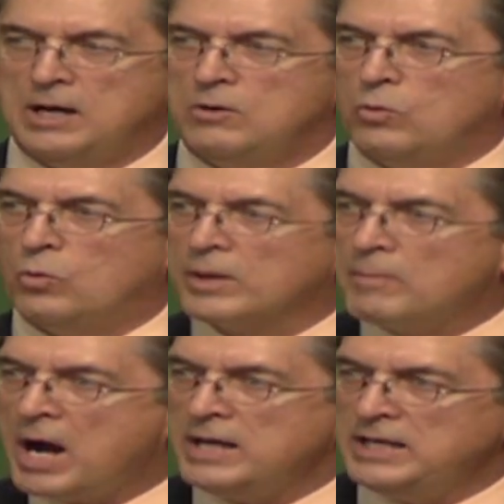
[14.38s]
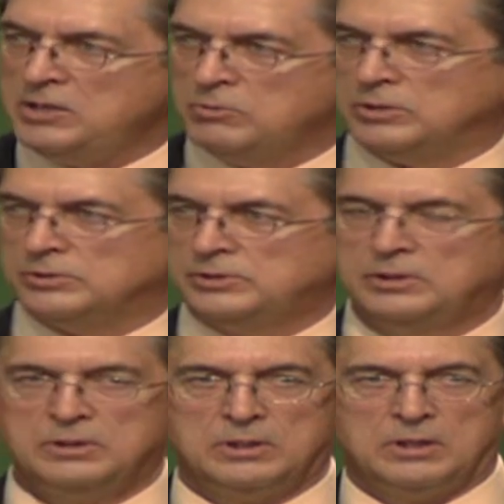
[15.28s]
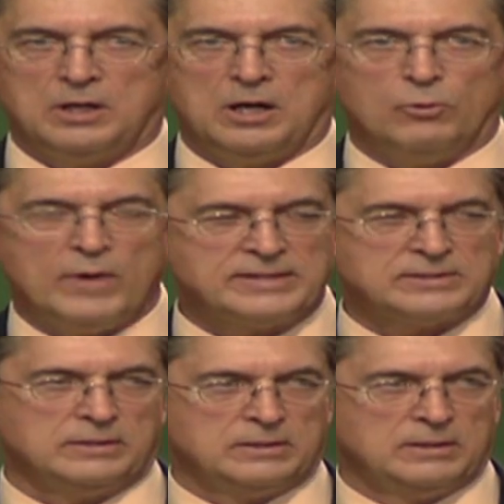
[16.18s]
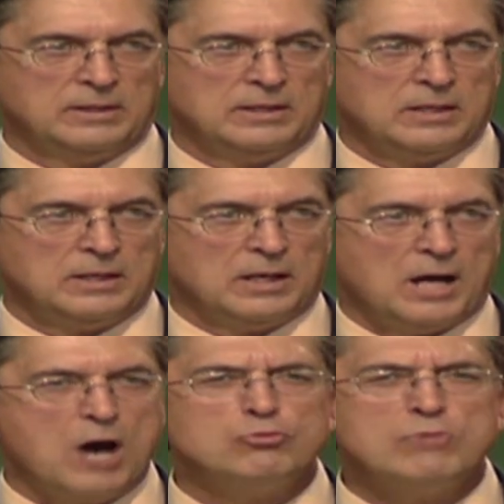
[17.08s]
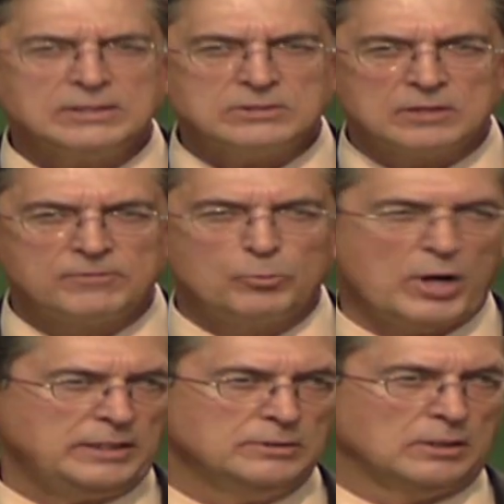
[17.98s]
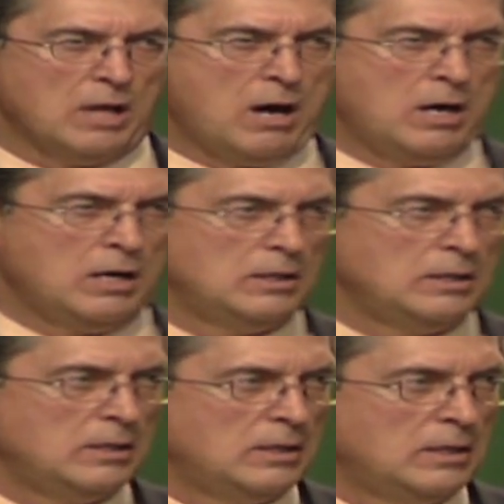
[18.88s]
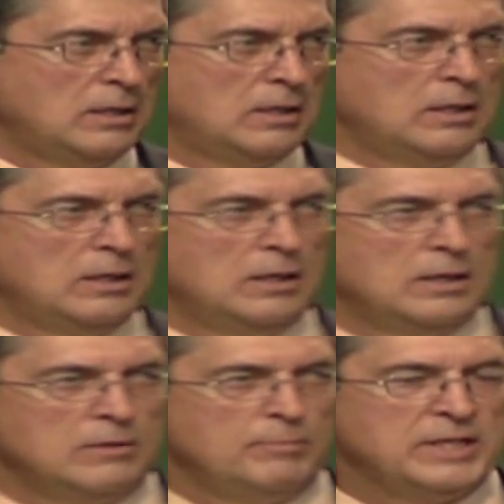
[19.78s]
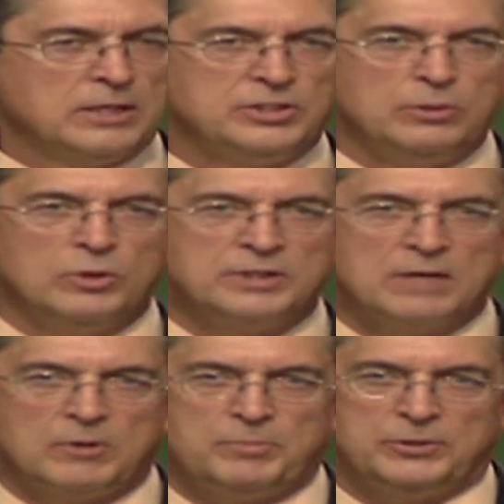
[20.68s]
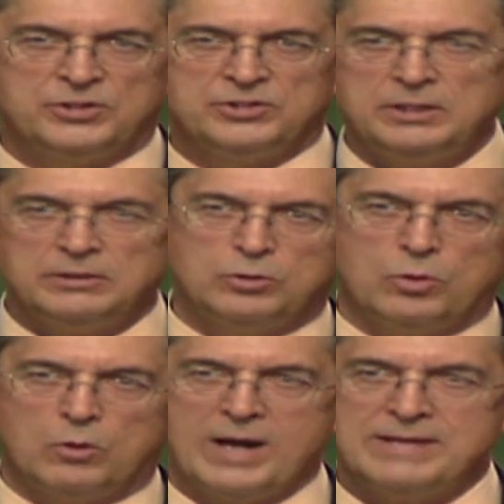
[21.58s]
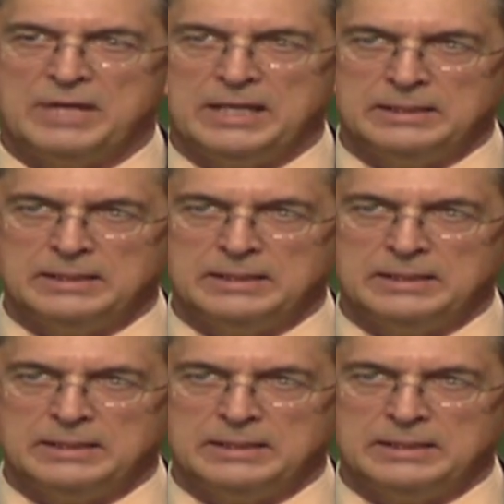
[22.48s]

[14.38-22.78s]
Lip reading: One of my heroes arrested for breaking the law because she wouldn't give up her seat to a white man.